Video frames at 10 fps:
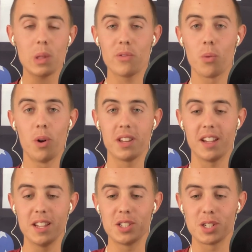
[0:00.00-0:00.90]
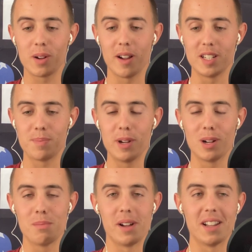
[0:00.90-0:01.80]
for one, yeah, he is just a great
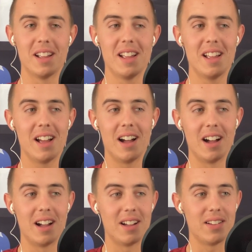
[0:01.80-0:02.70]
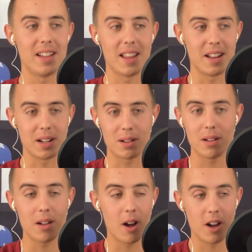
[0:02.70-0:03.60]
speaker, but and an
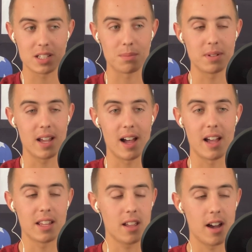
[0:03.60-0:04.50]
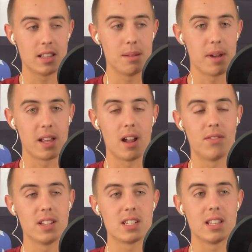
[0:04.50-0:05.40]
awesome guy, godly man,
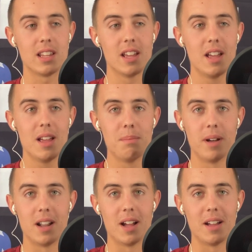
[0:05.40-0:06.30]
obviously. But